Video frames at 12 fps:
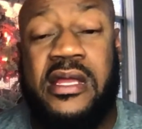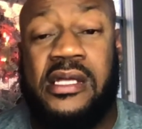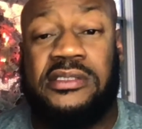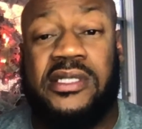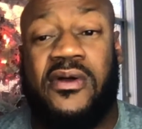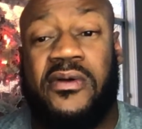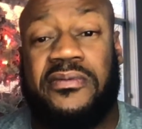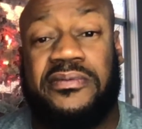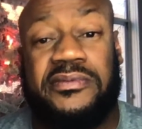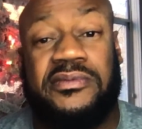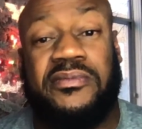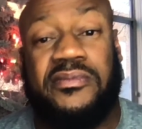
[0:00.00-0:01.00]
So,
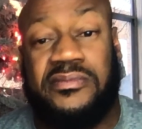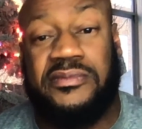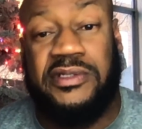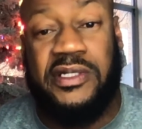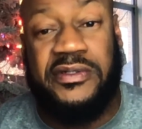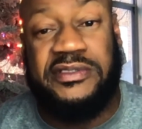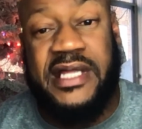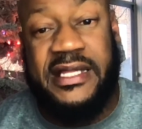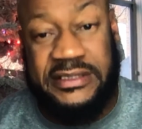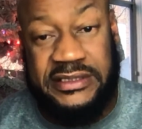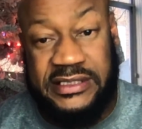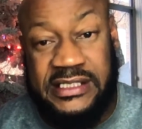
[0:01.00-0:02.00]
it's not
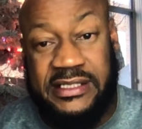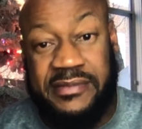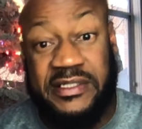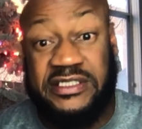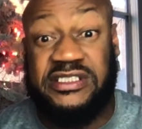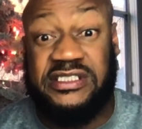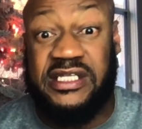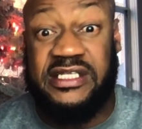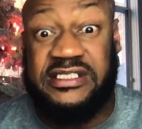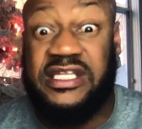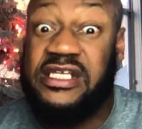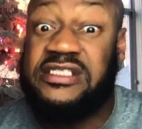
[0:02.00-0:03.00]
just,
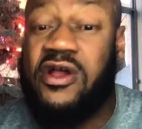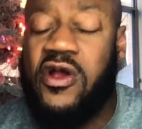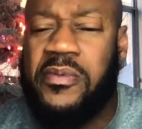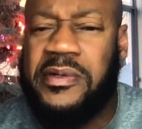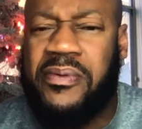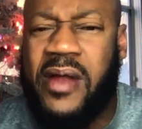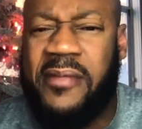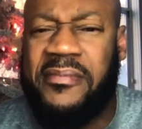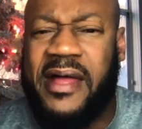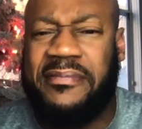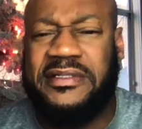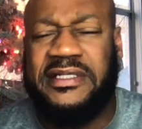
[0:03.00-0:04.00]
it's an urban problem,
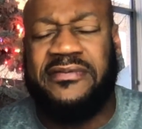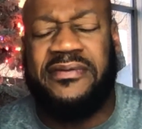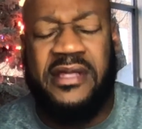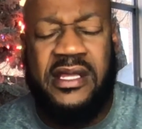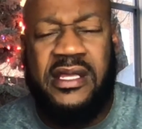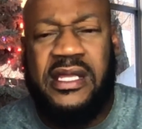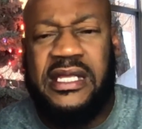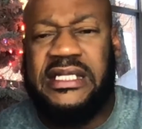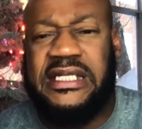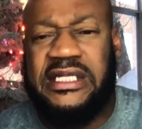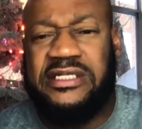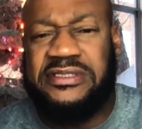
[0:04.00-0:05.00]
I believe,
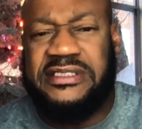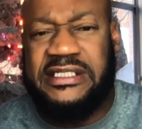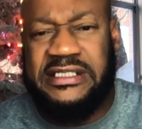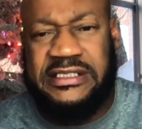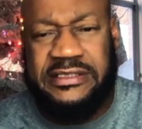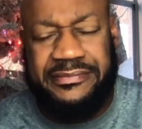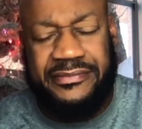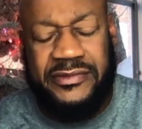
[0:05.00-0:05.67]
in their cities.